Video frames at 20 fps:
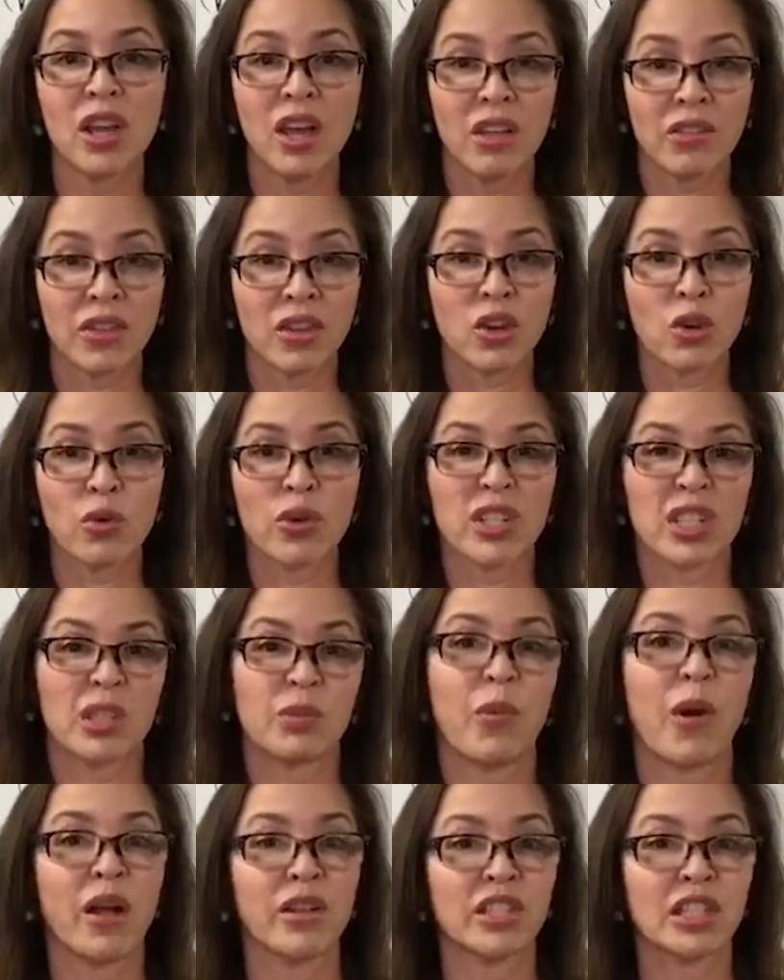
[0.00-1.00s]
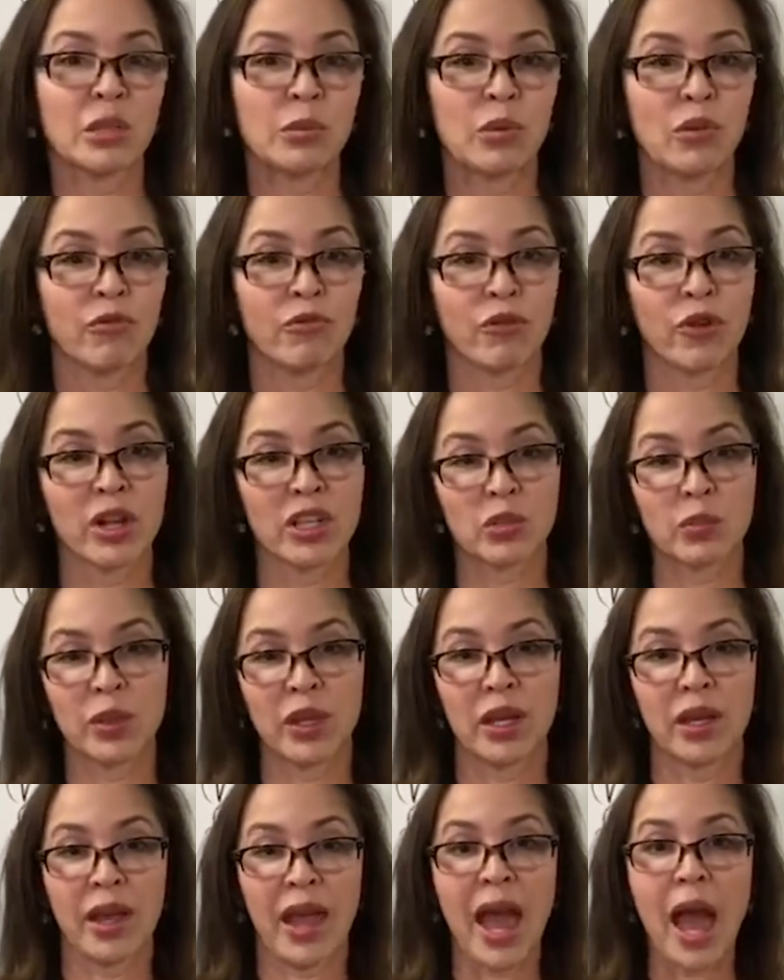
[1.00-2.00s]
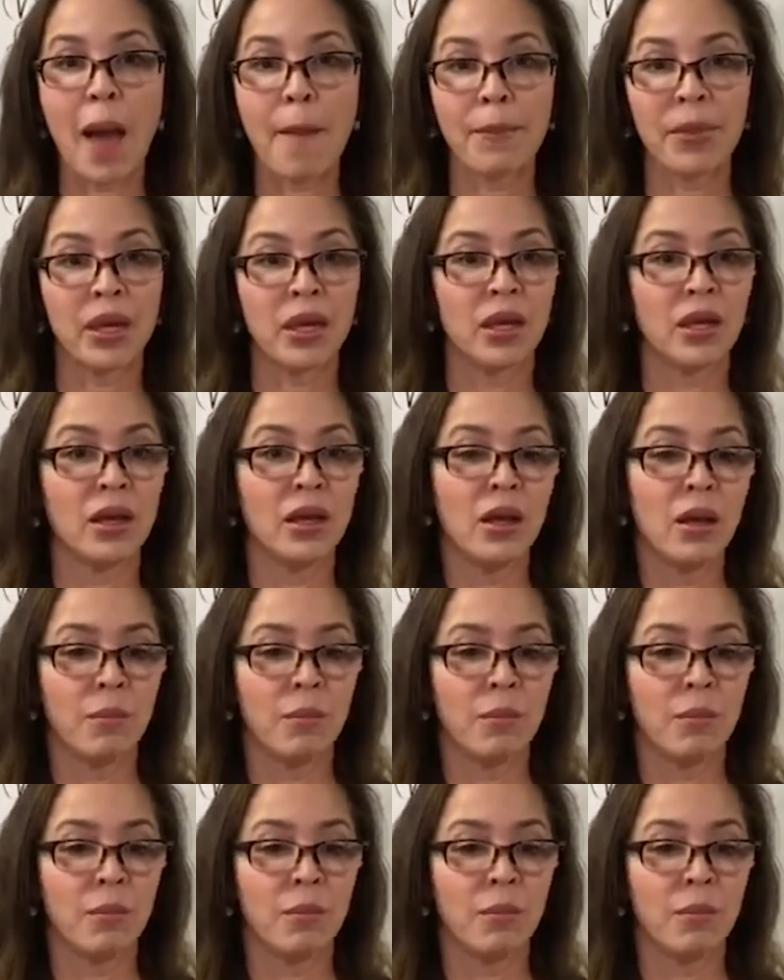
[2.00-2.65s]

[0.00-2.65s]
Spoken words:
that are responsible for us being happy,